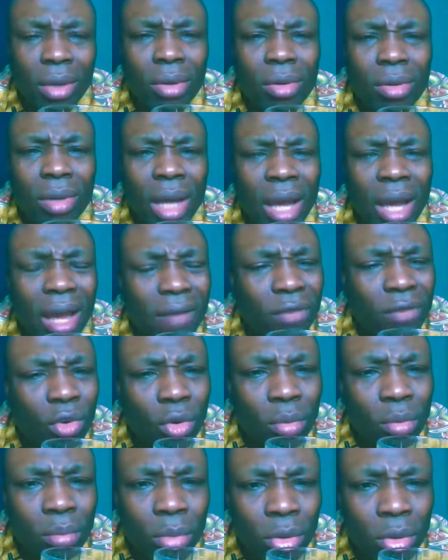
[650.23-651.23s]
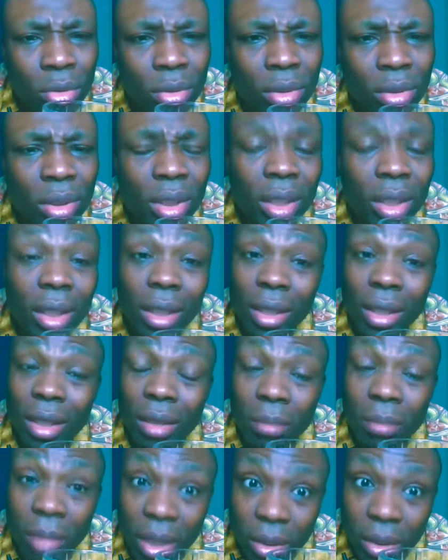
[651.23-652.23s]
oh, I have no moon
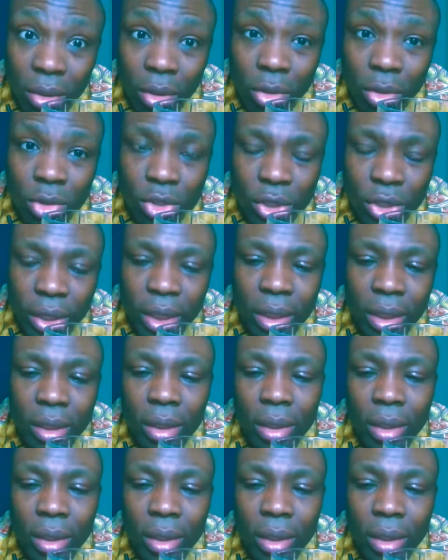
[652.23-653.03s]
in my country,